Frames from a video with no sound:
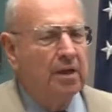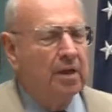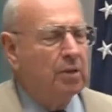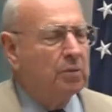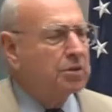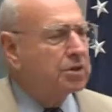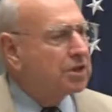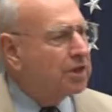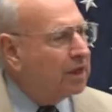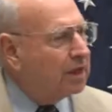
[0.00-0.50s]
it
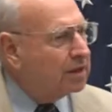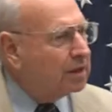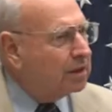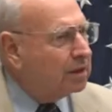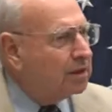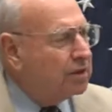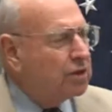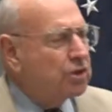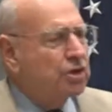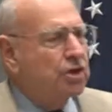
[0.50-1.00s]
was
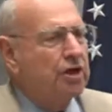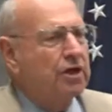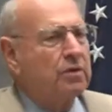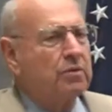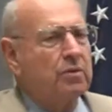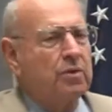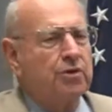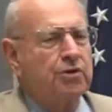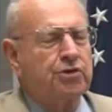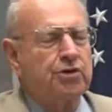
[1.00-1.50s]
not the
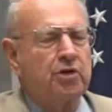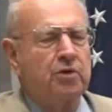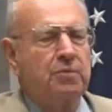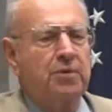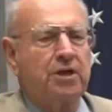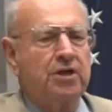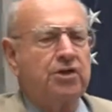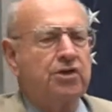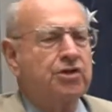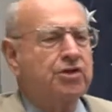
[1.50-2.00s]
generals so
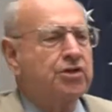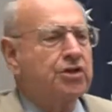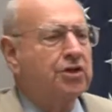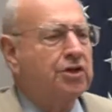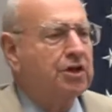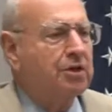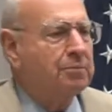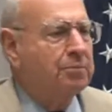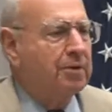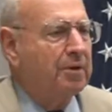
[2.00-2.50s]
much as the
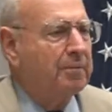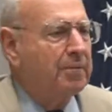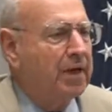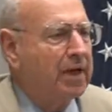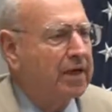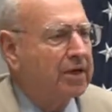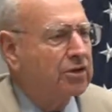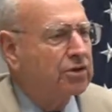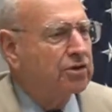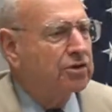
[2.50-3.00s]

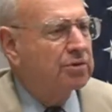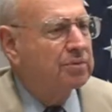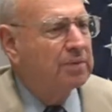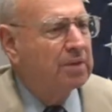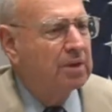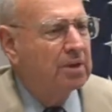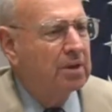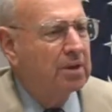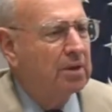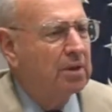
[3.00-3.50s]
diplomats
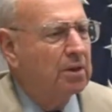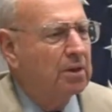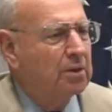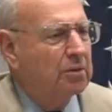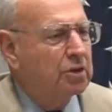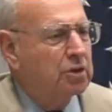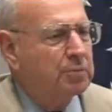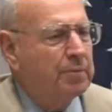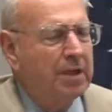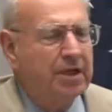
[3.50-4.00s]

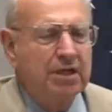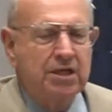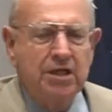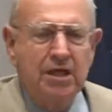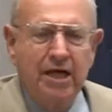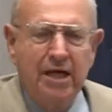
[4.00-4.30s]
who spent